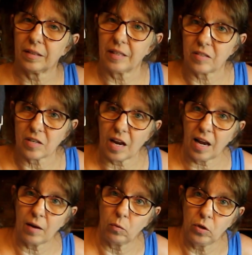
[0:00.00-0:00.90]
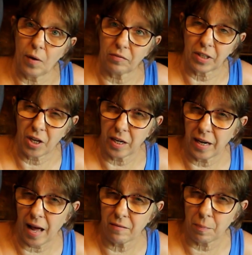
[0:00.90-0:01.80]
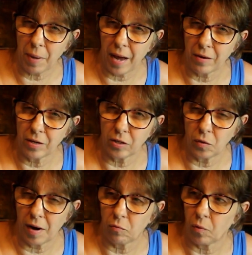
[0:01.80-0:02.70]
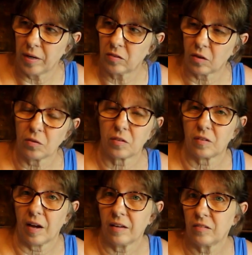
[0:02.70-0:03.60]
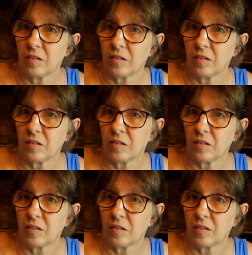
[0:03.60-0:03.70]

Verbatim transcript: it's not like when you have to cut it out of a pattern and you have waste on the sides,